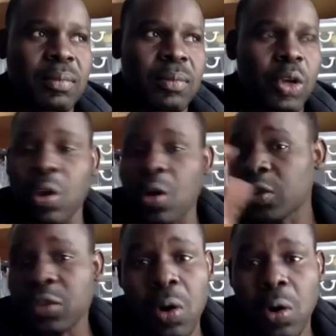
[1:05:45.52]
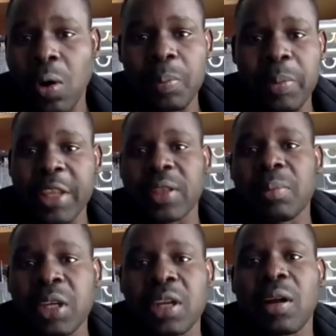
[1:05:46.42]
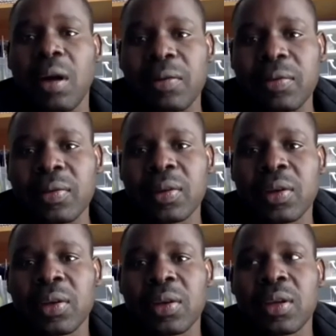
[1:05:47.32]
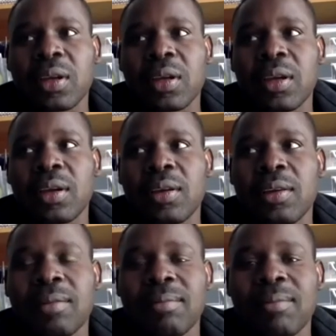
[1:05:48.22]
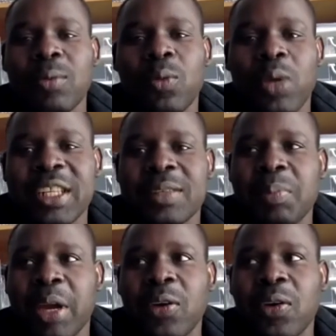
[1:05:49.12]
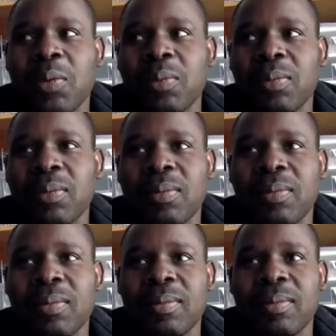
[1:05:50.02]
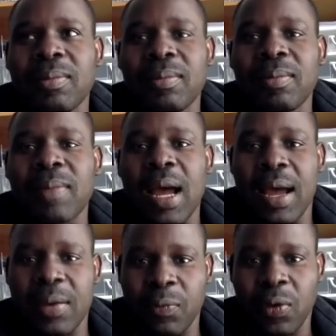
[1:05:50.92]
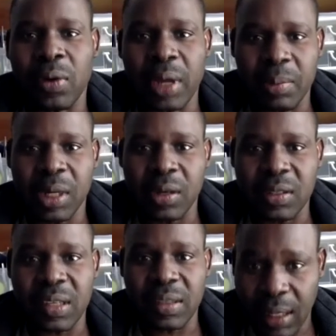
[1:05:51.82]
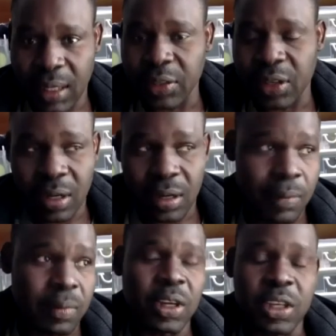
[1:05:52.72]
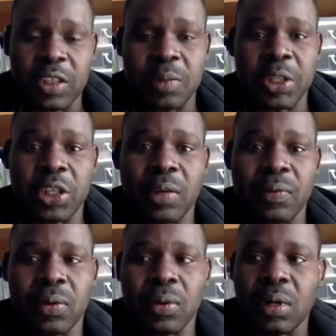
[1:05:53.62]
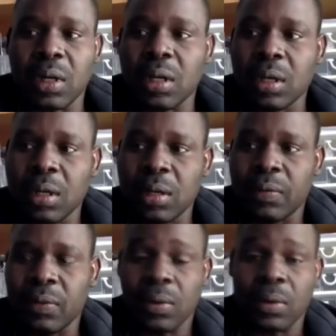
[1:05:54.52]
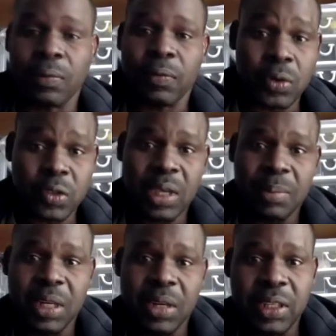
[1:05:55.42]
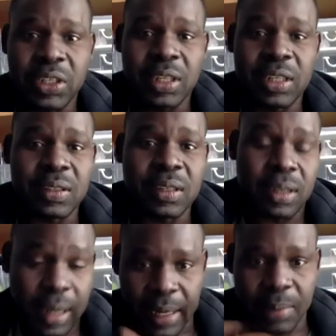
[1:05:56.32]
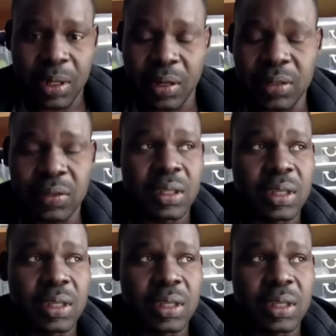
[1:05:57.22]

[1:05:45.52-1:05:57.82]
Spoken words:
lost hope in the middle of what is my home. And for immigrants, I think in general, especially for forced immigration, like immigrants,